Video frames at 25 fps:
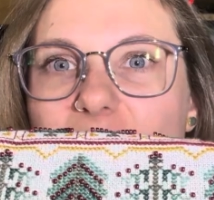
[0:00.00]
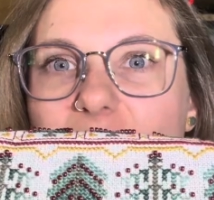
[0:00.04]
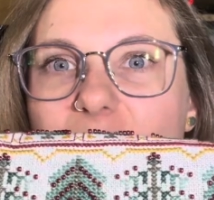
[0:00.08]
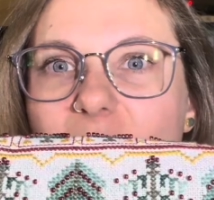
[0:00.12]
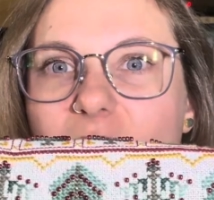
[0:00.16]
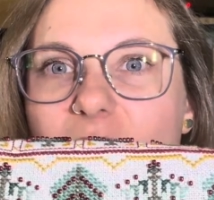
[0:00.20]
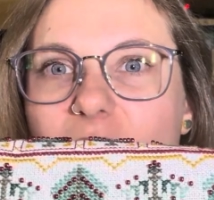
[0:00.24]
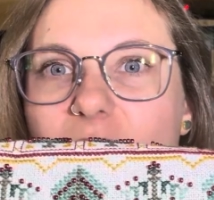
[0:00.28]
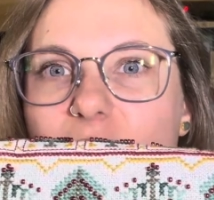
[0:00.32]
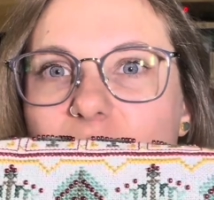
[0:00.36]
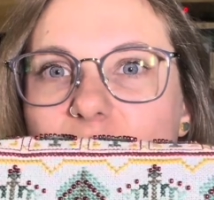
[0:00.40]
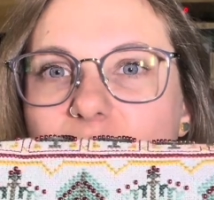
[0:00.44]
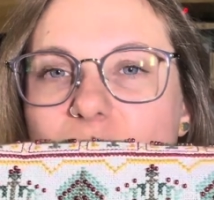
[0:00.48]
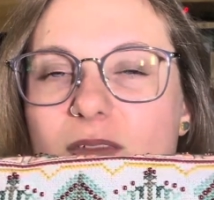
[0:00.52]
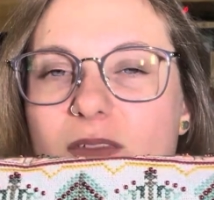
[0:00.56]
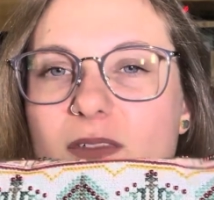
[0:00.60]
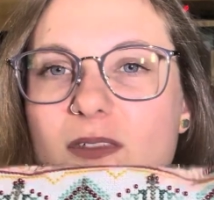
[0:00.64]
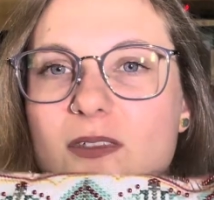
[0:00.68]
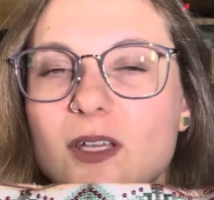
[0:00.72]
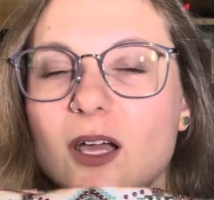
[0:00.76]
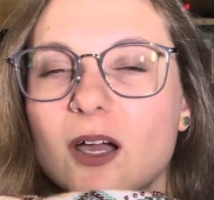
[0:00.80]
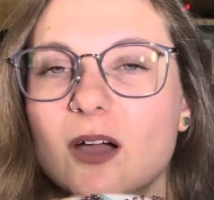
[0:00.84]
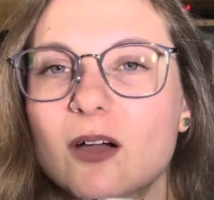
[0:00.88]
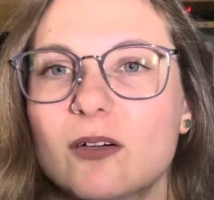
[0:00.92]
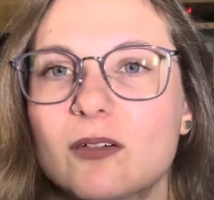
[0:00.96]
you
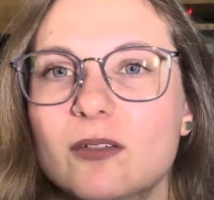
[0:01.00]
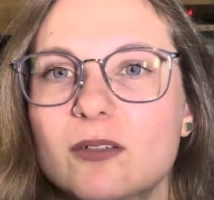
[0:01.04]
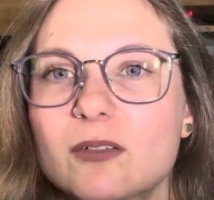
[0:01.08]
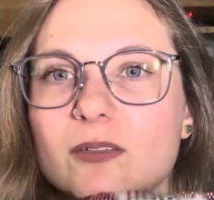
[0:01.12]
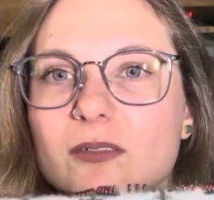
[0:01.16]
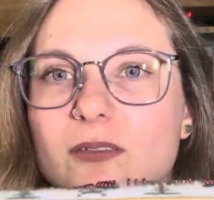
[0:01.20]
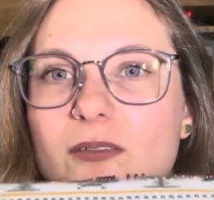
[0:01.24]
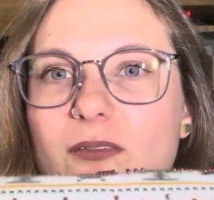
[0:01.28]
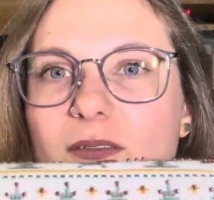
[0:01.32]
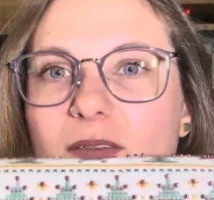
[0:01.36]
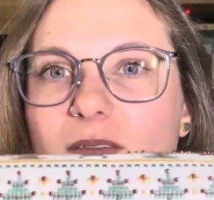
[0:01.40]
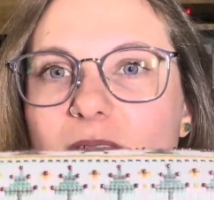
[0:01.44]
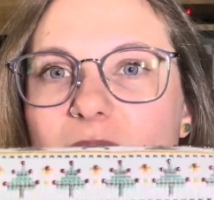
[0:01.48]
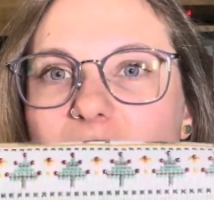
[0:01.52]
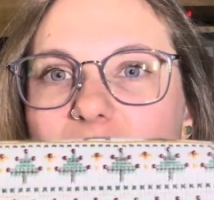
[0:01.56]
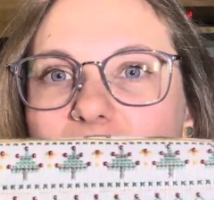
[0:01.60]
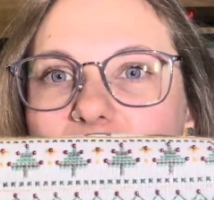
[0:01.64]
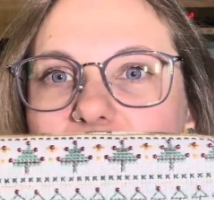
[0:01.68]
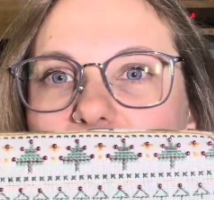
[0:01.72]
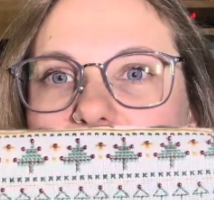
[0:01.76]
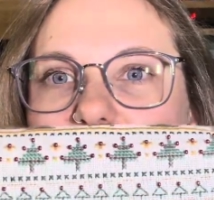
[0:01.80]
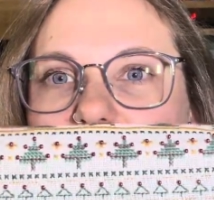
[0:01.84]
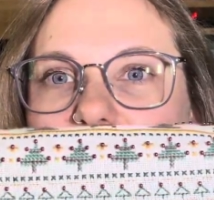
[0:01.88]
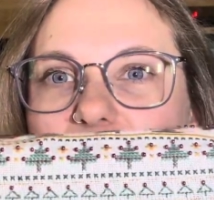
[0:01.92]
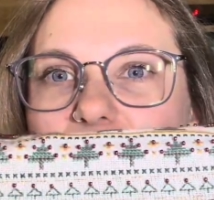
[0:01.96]
don't,
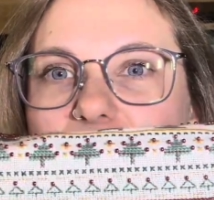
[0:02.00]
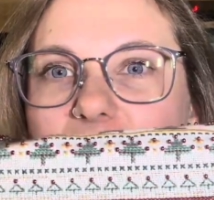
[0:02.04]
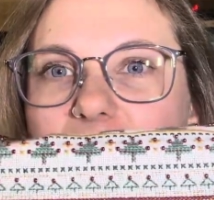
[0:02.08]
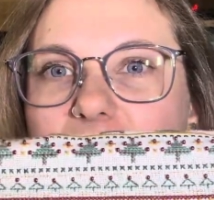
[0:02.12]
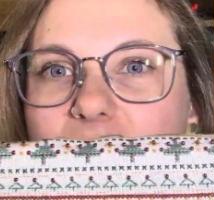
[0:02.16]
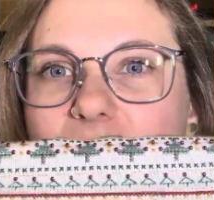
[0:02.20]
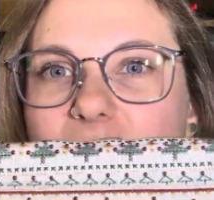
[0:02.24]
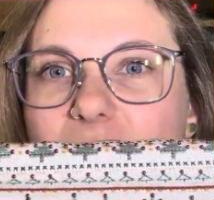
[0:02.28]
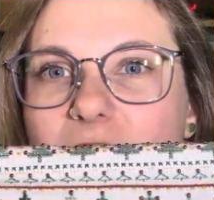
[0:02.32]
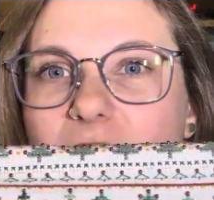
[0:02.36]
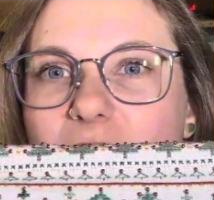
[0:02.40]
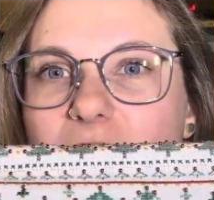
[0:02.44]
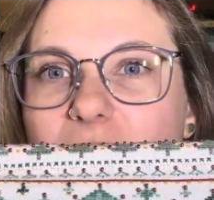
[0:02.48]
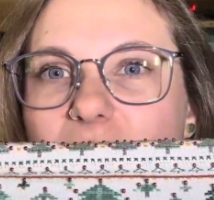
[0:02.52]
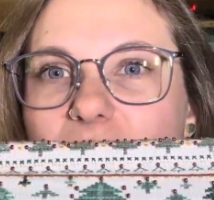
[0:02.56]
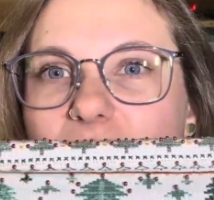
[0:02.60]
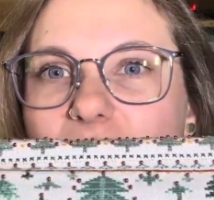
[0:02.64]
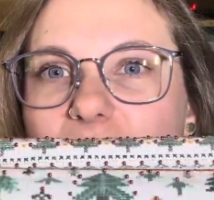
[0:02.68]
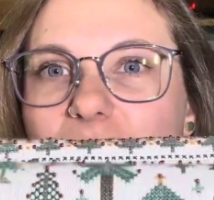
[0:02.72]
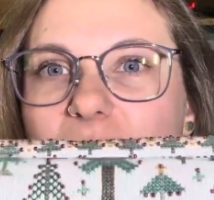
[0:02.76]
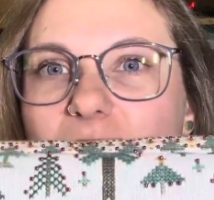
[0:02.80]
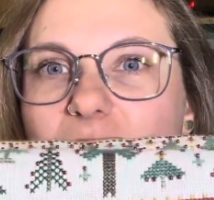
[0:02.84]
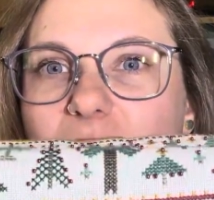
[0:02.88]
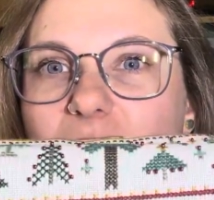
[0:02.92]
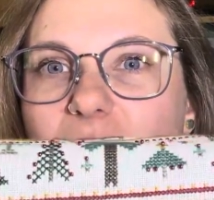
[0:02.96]
seeing
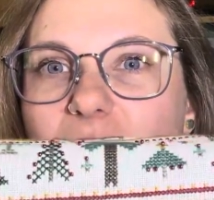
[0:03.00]
it,